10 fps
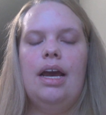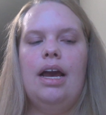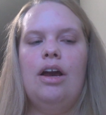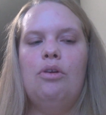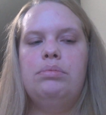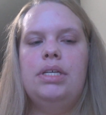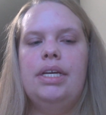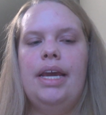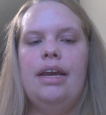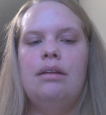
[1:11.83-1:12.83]
I hope to
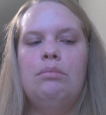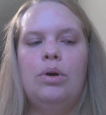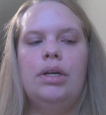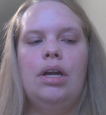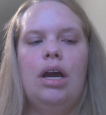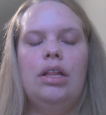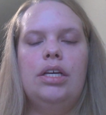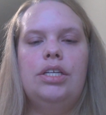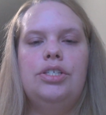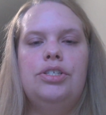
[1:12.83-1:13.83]
gain more
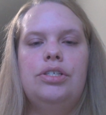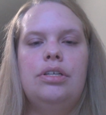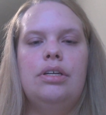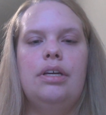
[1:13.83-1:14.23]
knowledge